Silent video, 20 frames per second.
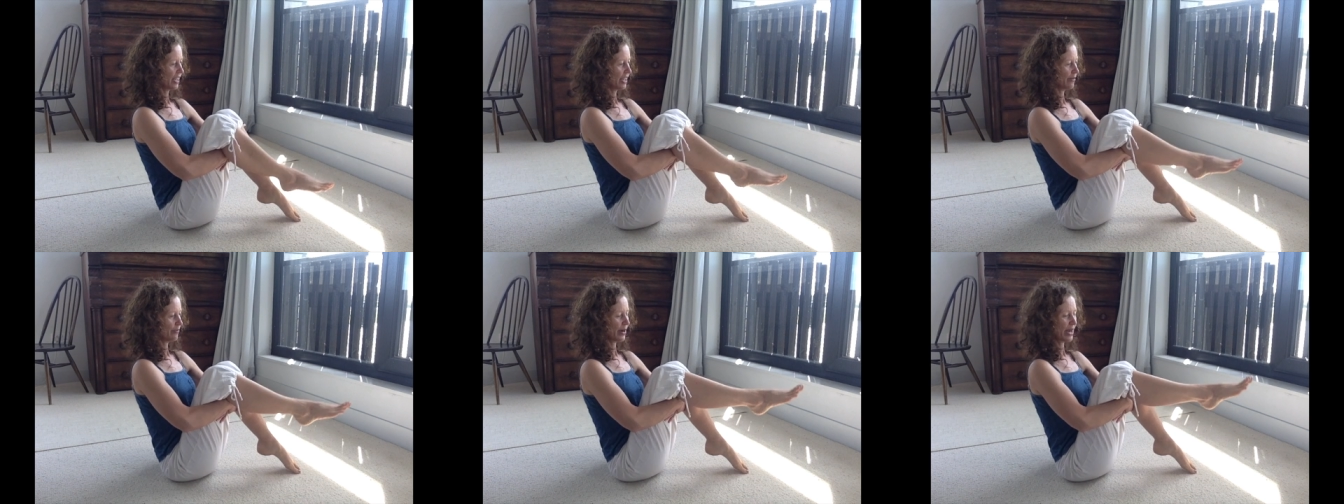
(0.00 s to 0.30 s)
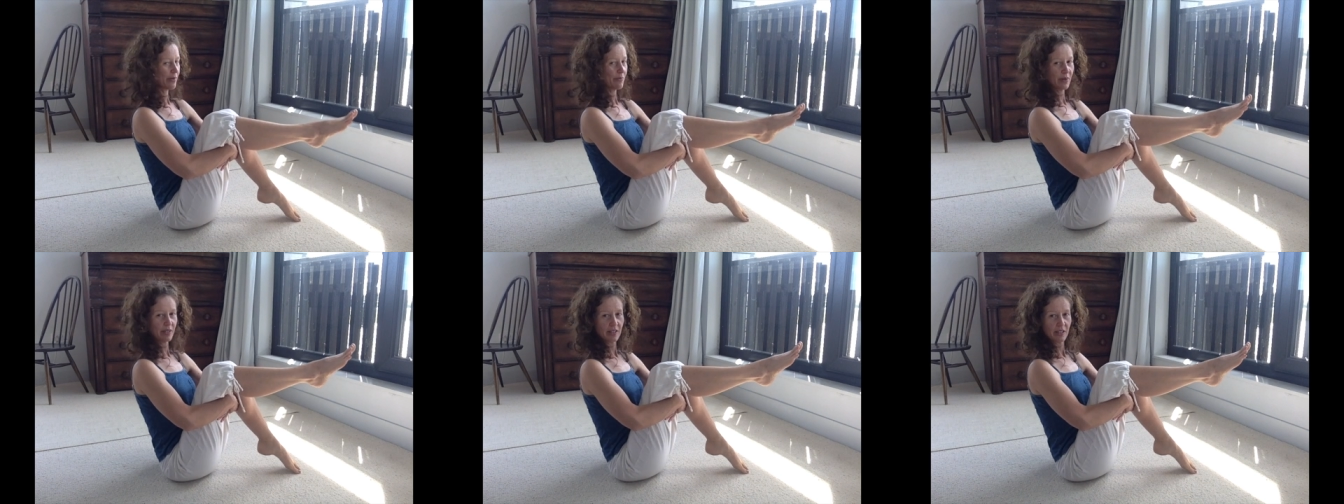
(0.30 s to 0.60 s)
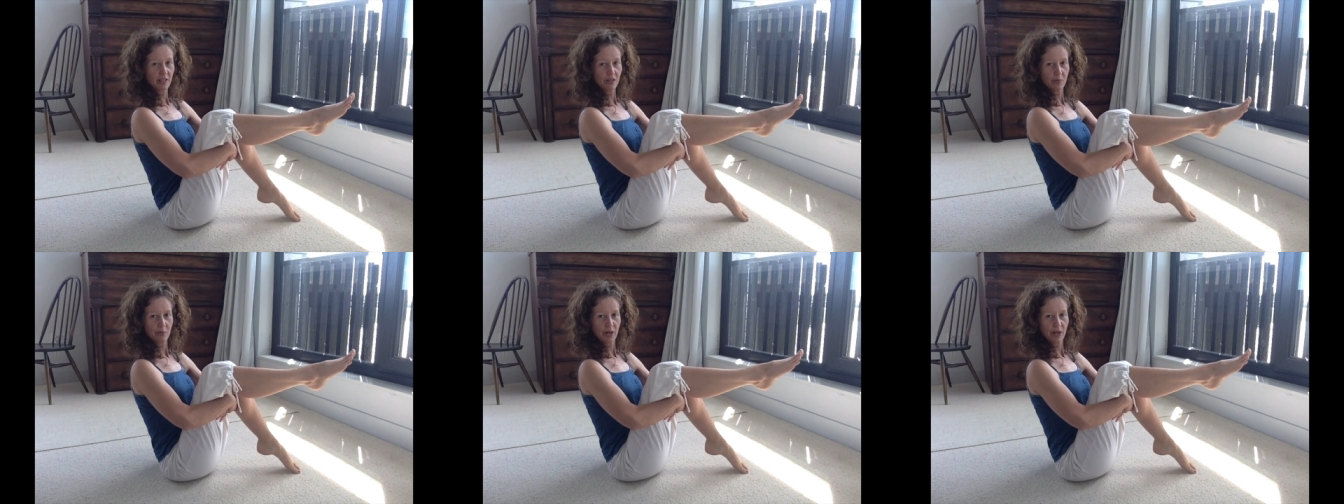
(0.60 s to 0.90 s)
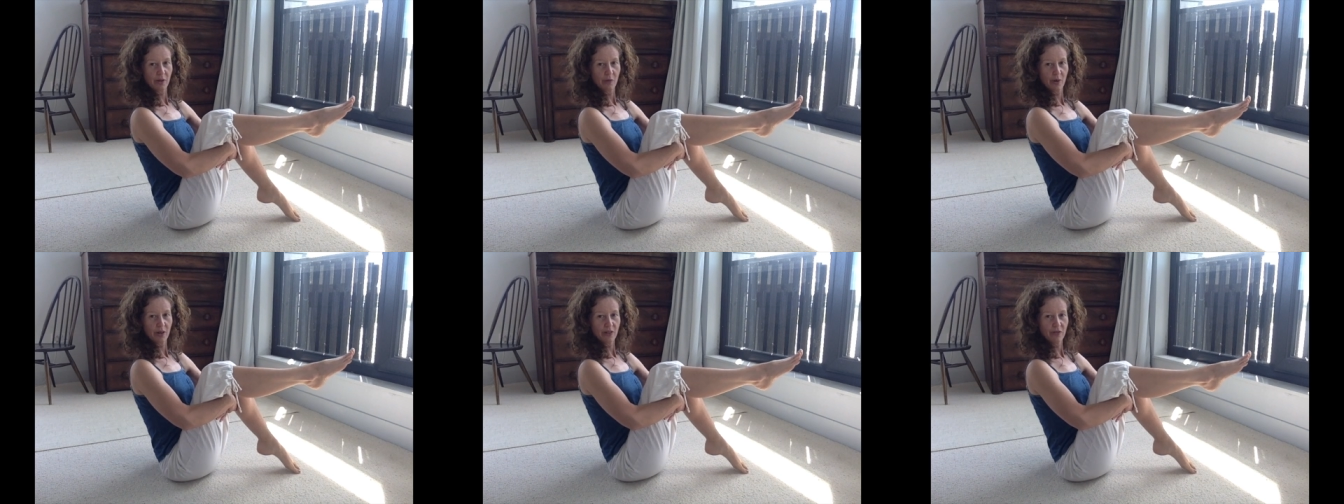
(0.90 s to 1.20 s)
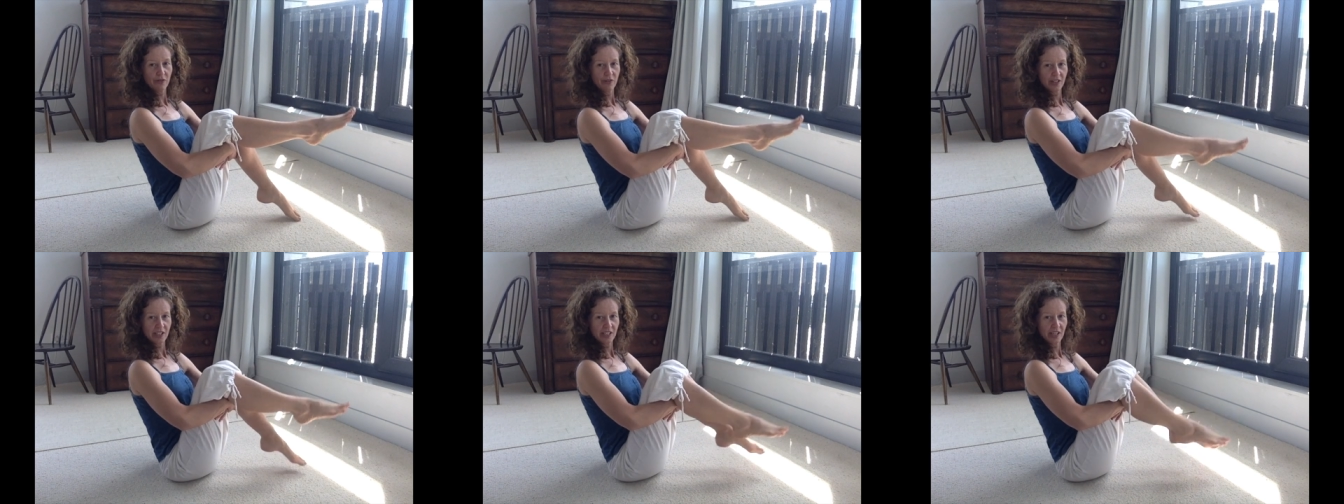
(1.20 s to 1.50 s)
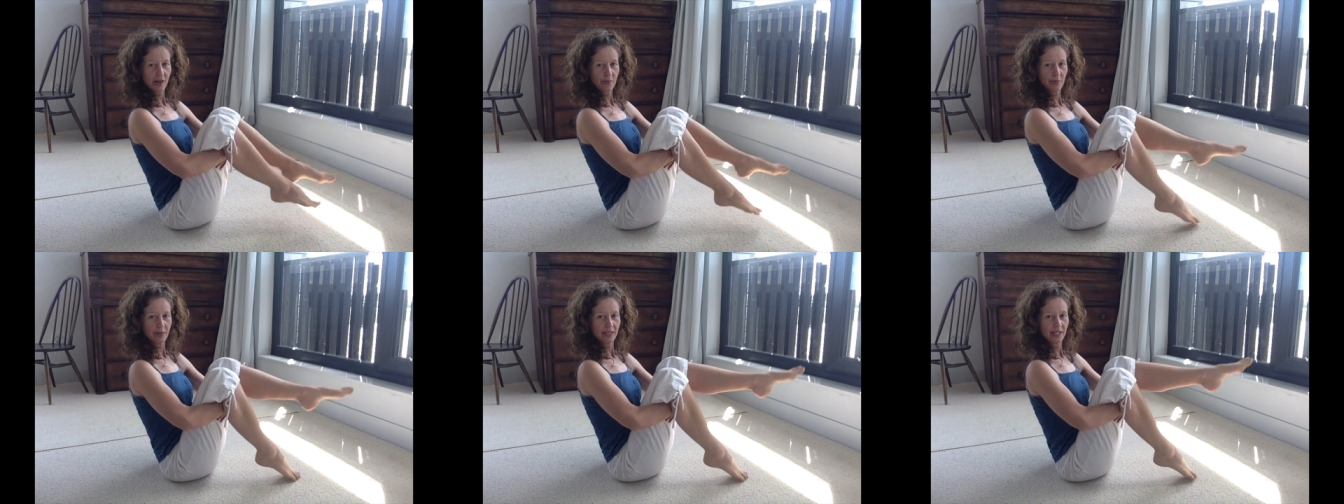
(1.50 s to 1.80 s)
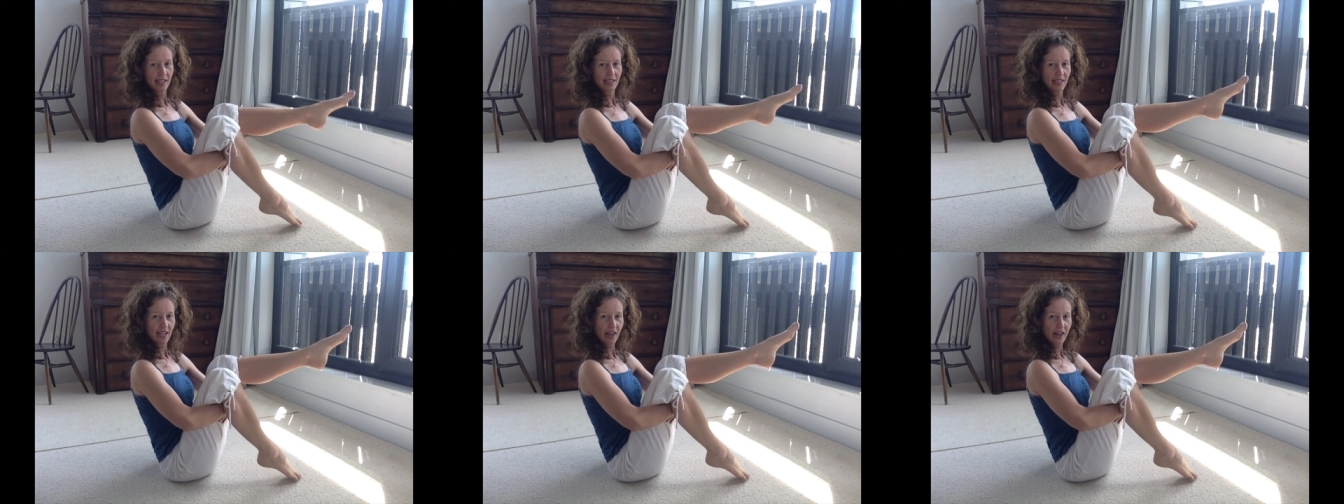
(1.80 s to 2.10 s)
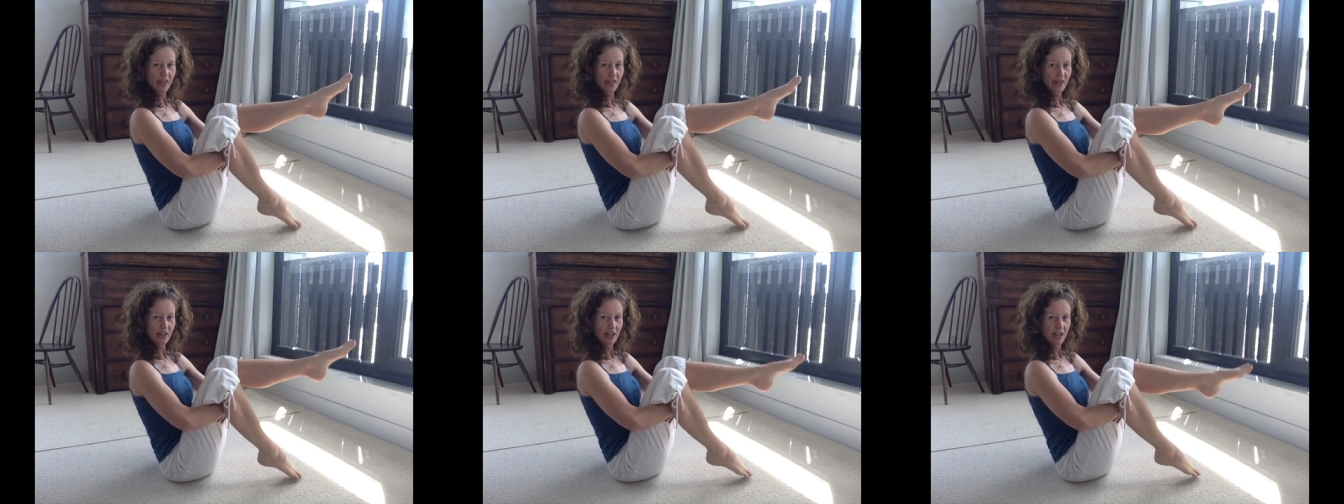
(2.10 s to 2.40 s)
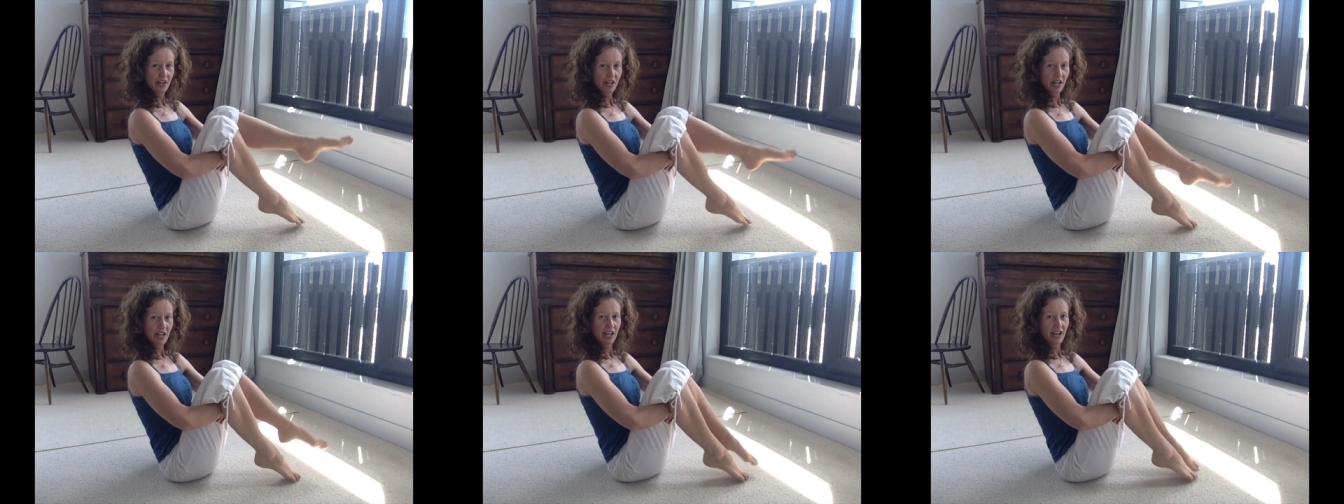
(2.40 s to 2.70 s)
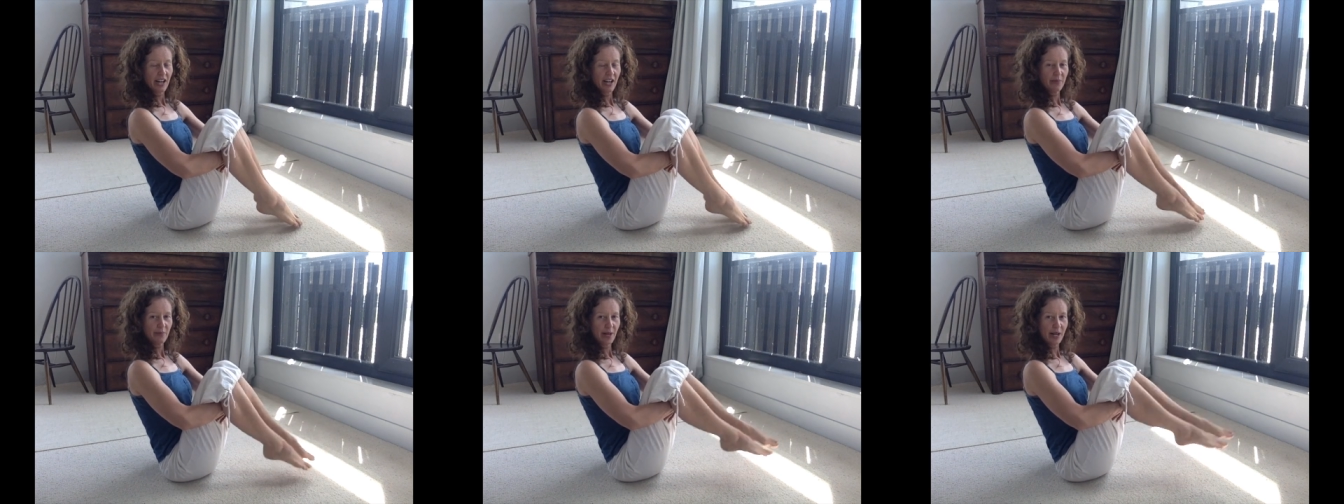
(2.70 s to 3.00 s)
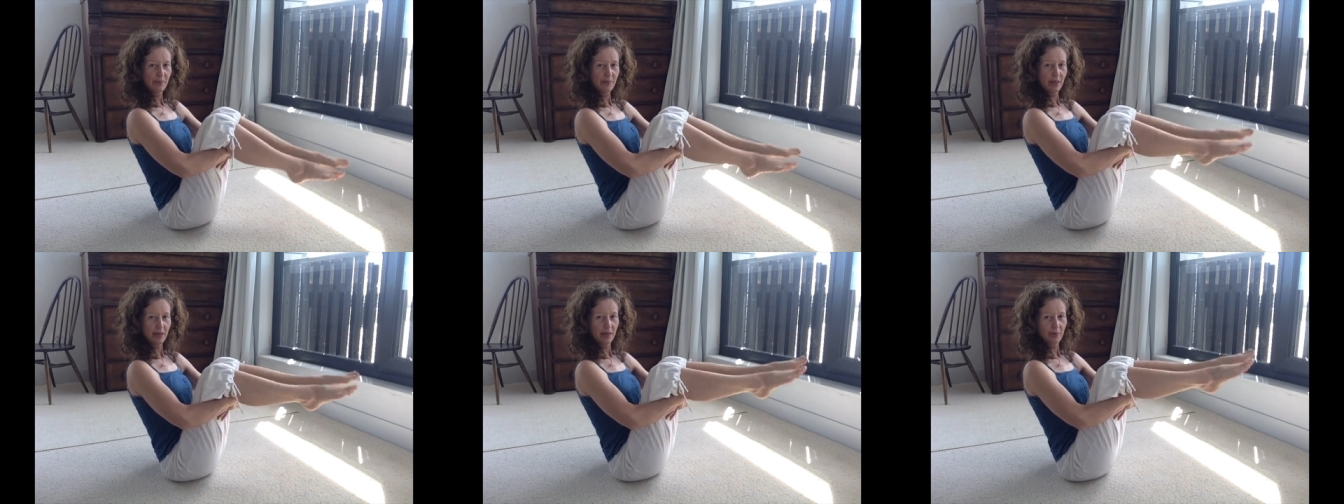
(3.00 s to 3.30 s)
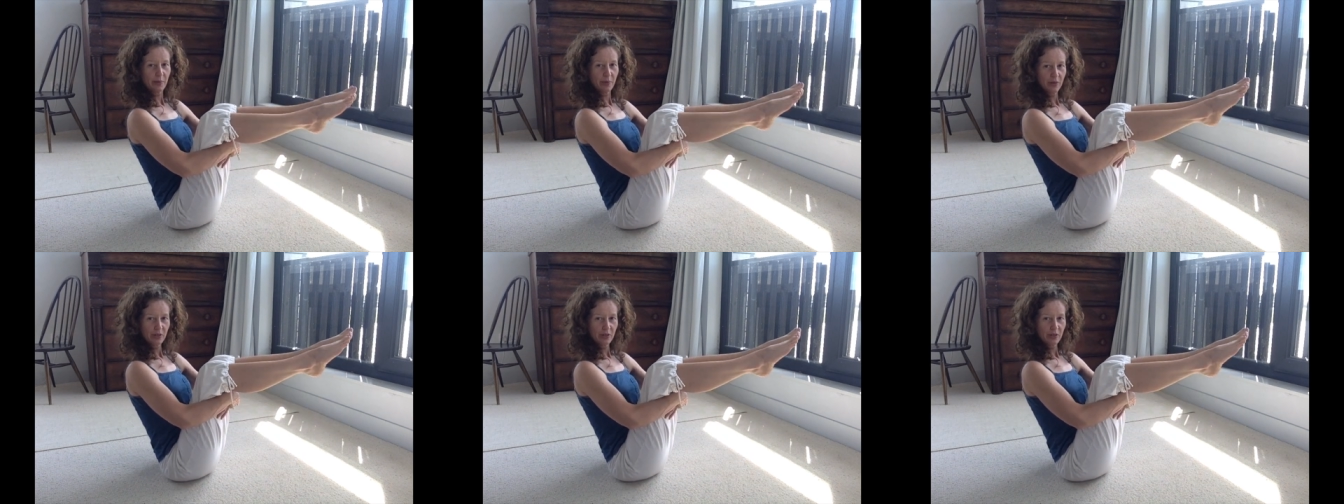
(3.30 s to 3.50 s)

It might be that you bring one foot up and then the other. It might be that